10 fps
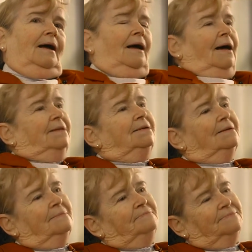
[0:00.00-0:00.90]

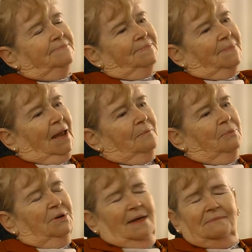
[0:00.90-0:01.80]
And
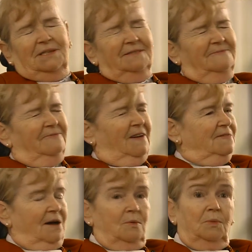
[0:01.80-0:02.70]
boy, that was
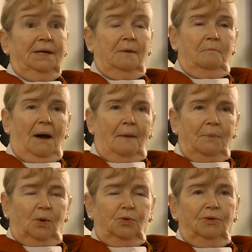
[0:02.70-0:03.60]
fun though. And we get
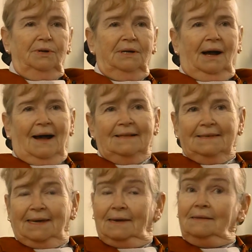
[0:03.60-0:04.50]
popcorn and cotton
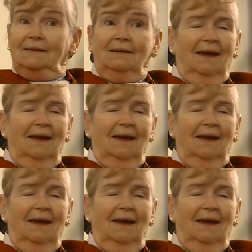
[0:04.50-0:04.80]
candy and